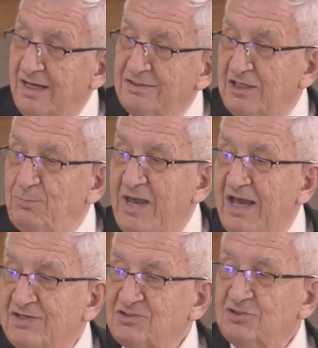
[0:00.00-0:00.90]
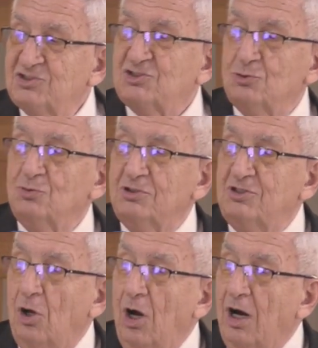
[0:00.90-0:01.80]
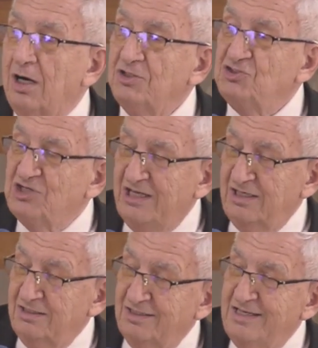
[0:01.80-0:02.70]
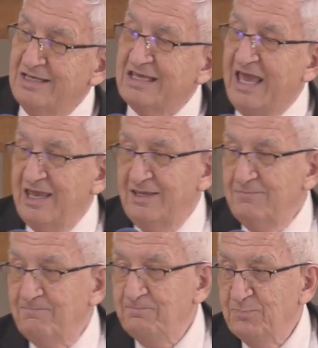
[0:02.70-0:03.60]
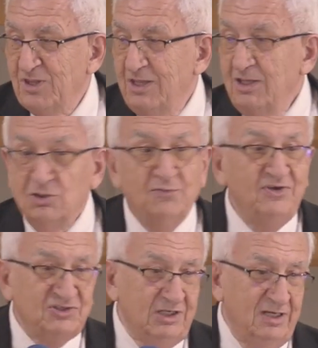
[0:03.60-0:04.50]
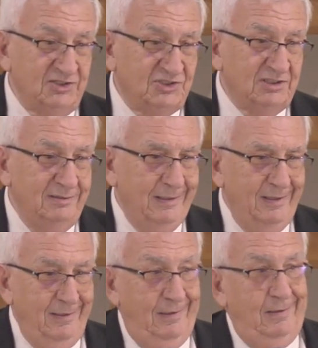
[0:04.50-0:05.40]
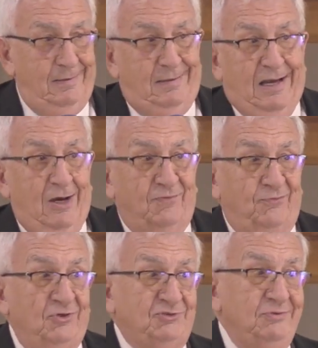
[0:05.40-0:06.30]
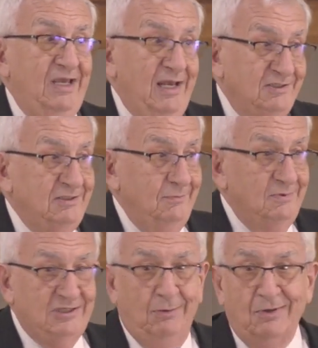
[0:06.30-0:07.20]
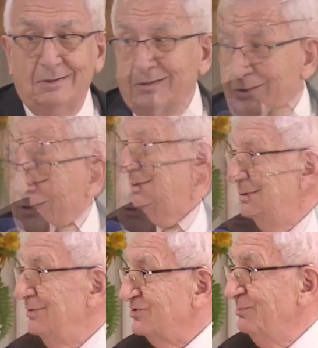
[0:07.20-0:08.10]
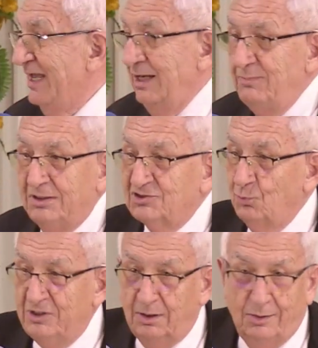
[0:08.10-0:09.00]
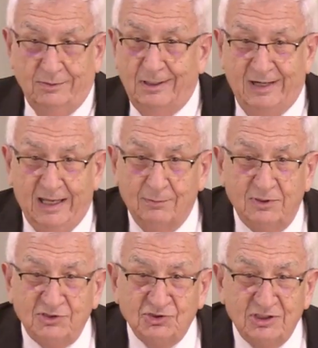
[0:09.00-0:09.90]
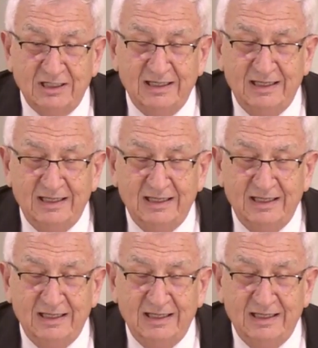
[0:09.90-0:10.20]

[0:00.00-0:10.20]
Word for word: But he called the pastor of the Seventh Adventist Church. And that Friday night, that pastor, Stuart R. Jane, came to visit us.